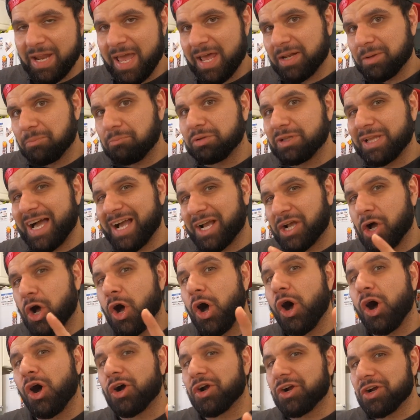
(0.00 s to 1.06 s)
banana black
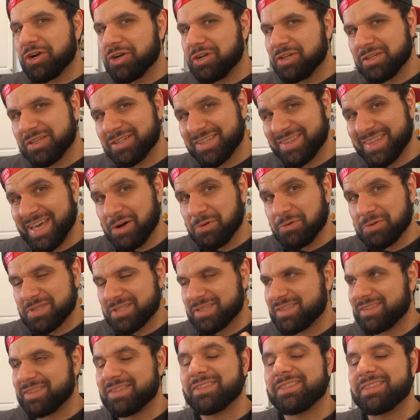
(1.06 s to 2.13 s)
hard. That
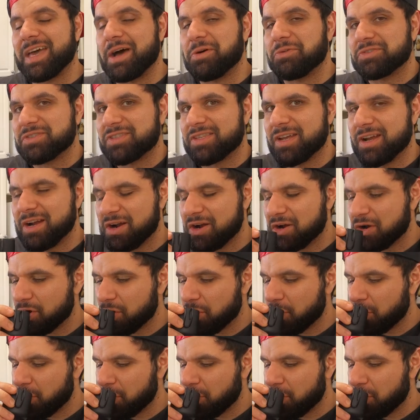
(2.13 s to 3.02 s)
was there.